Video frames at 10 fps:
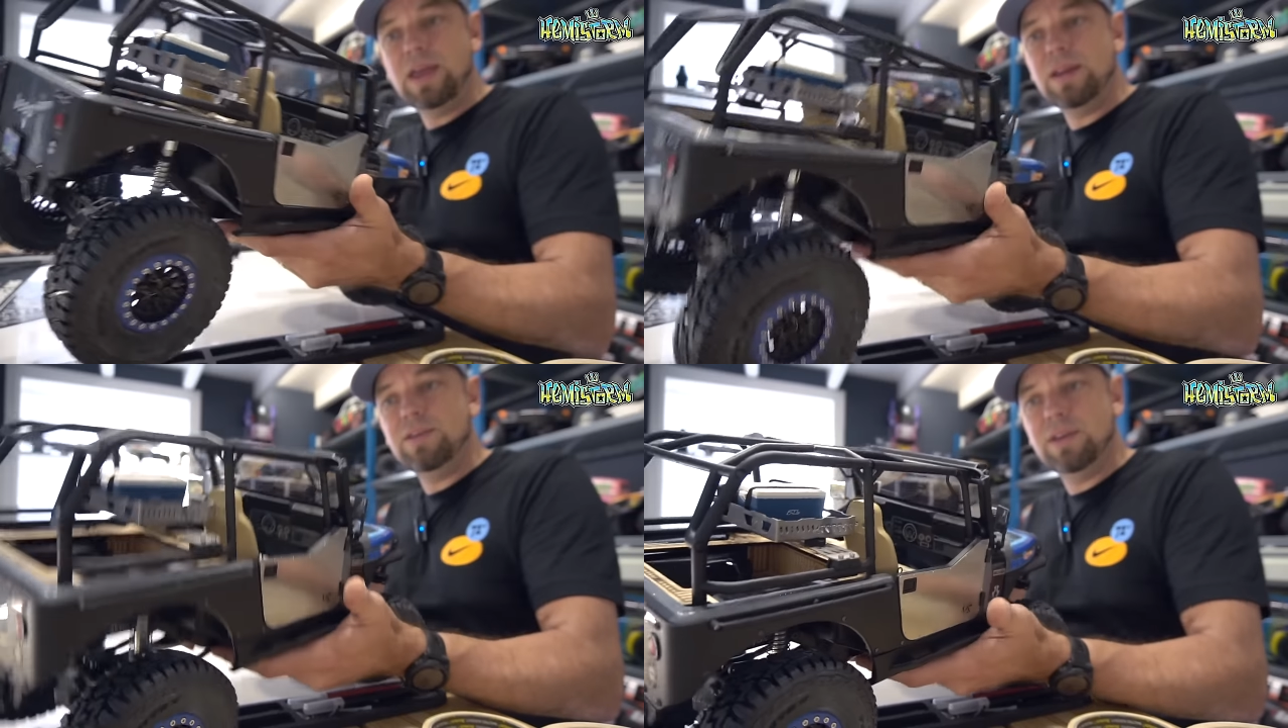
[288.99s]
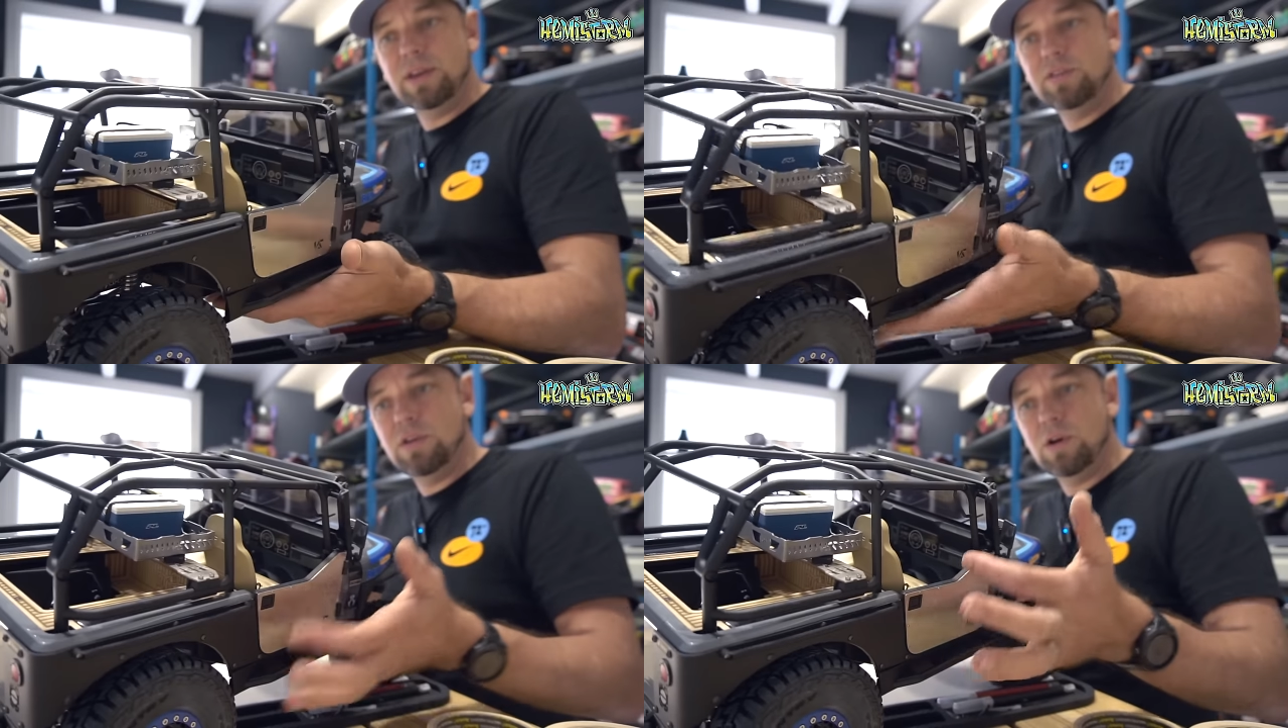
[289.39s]

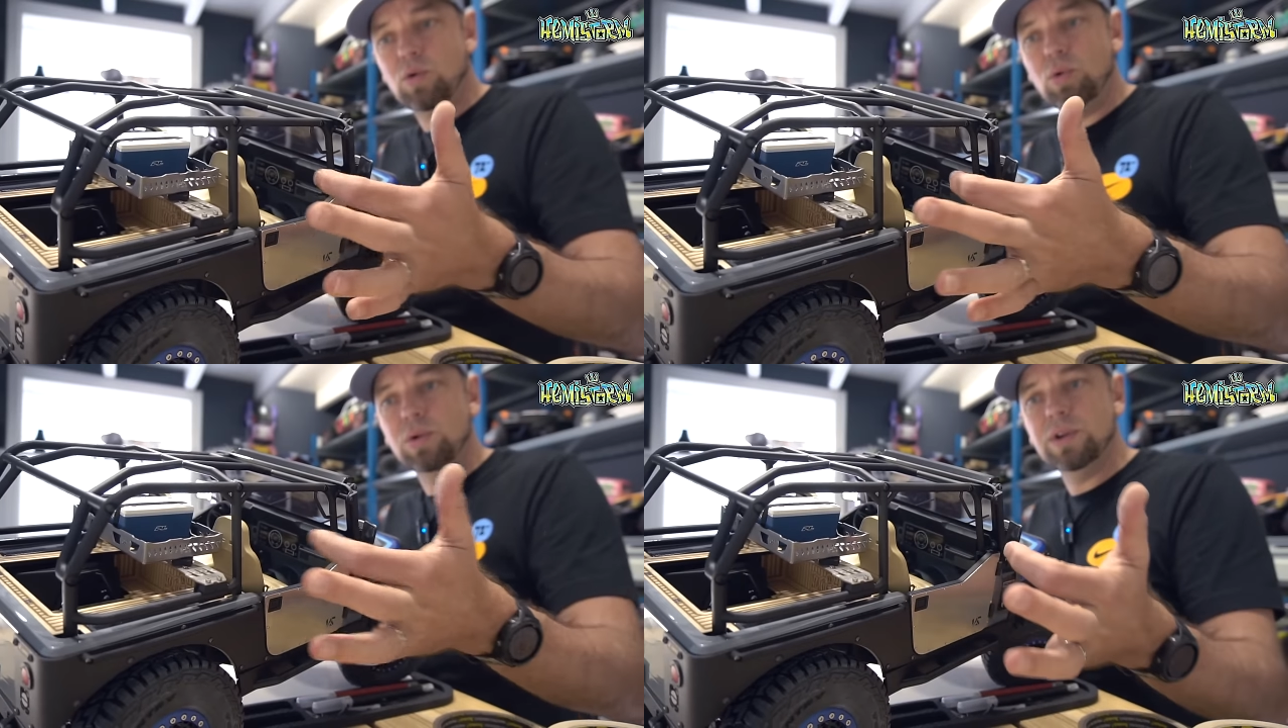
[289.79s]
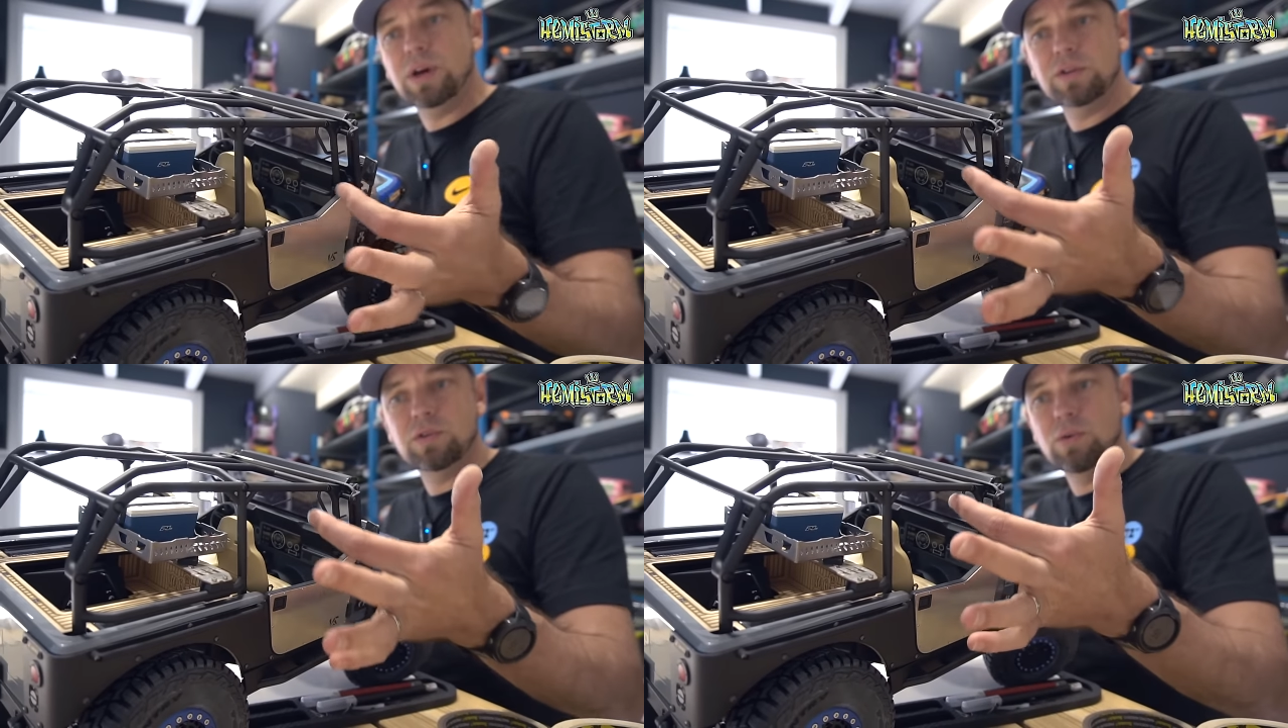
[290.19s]
anything to hold
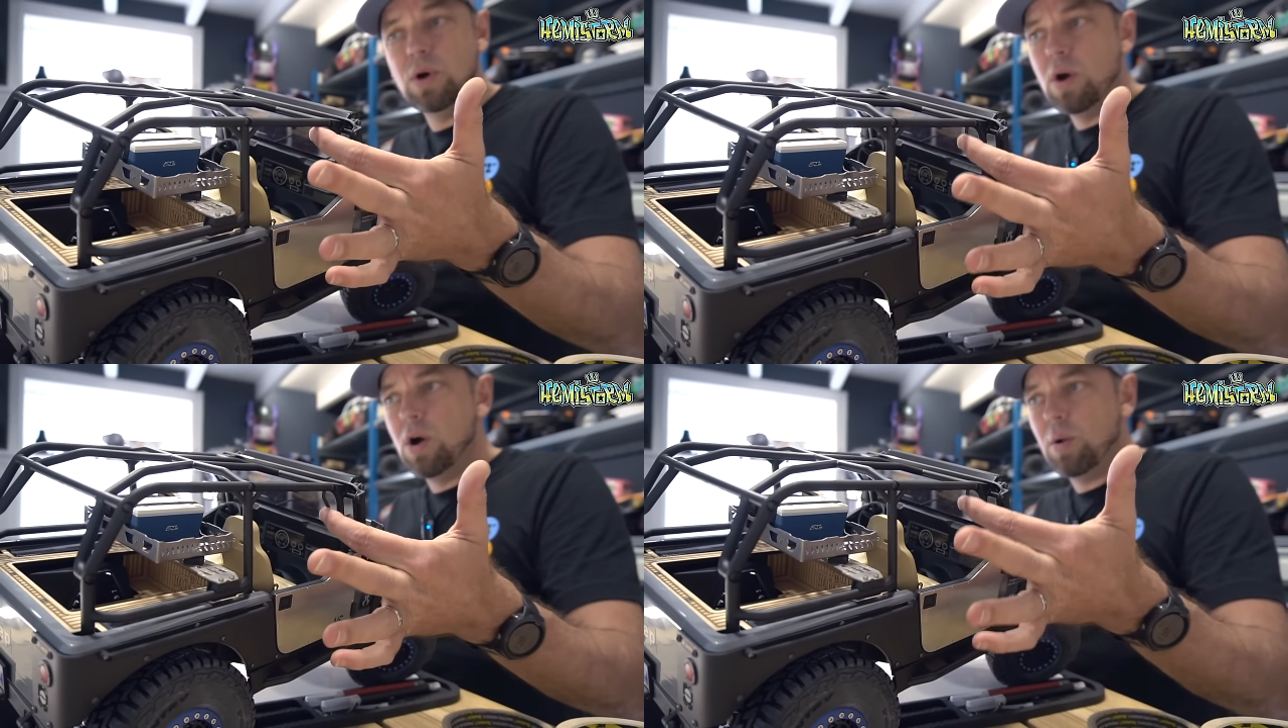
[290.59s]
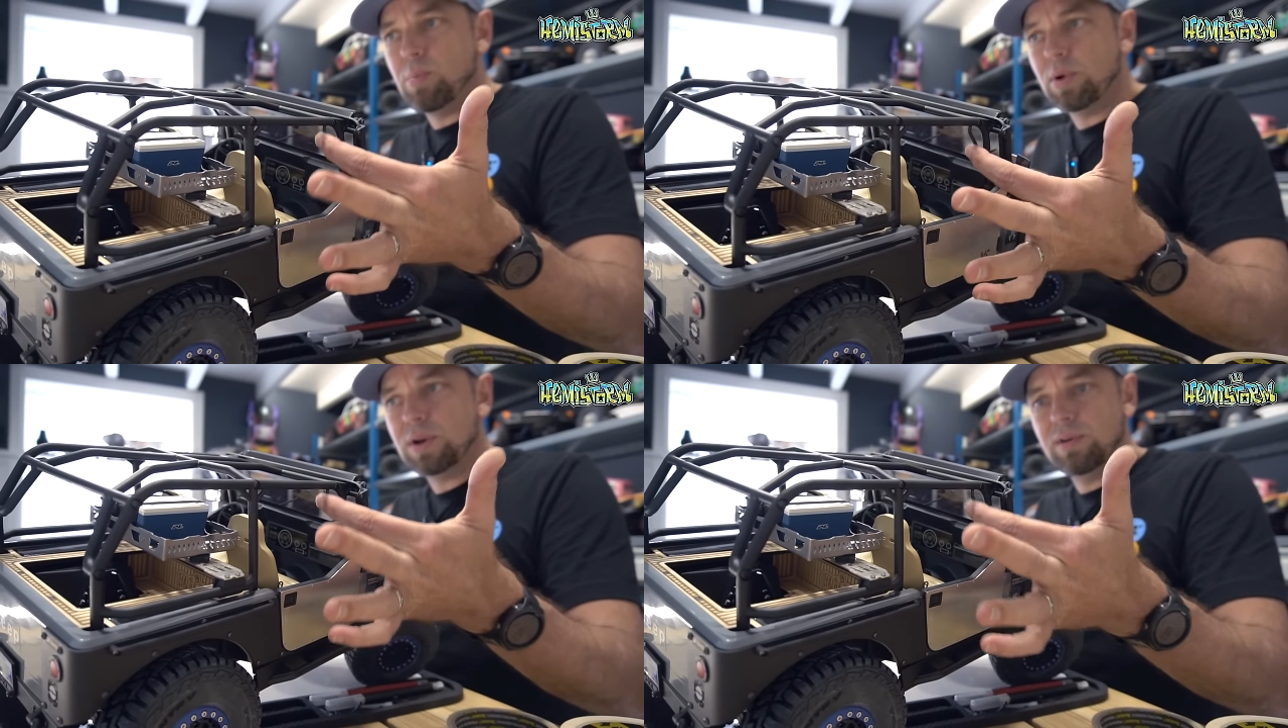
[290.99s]
on to,
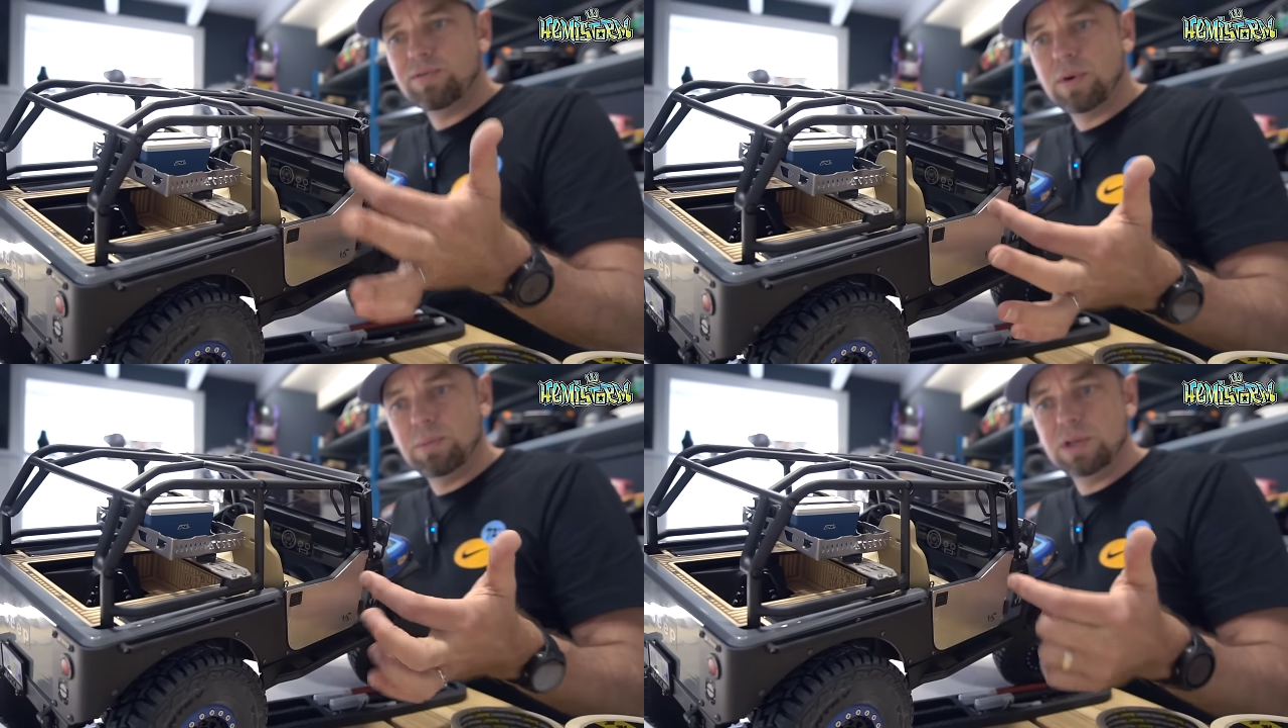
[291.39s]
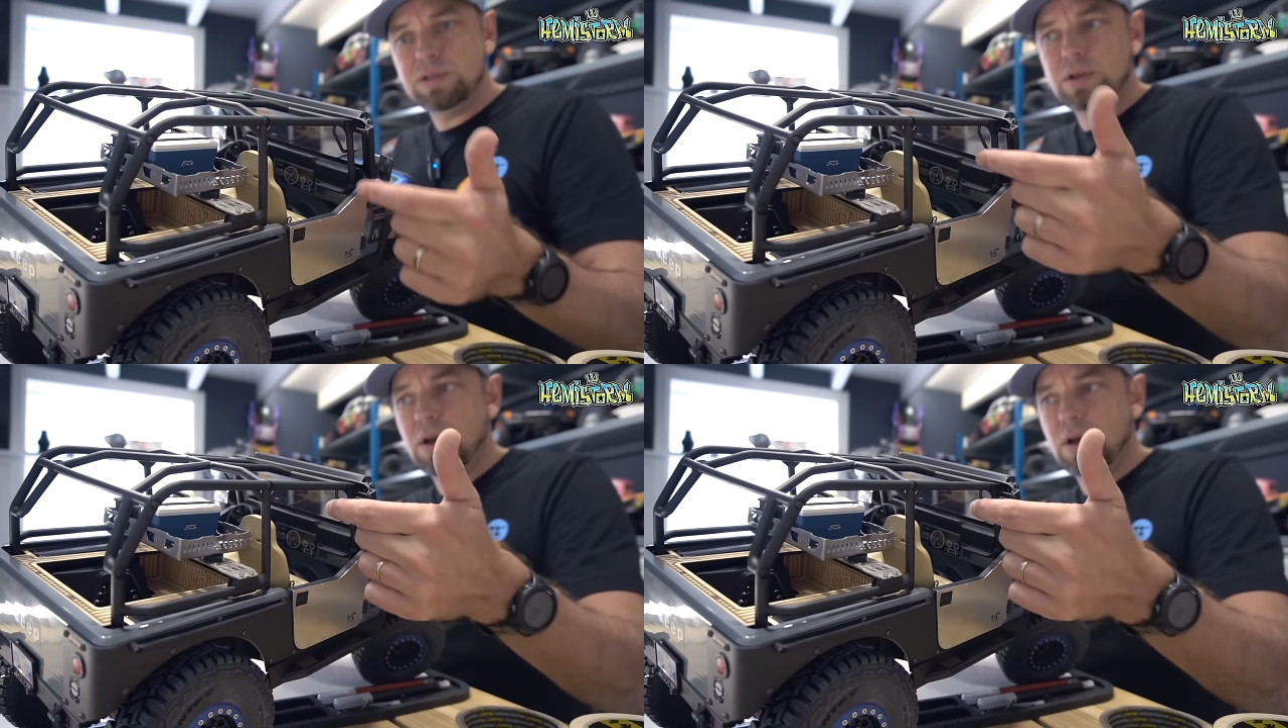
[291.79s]
apart from this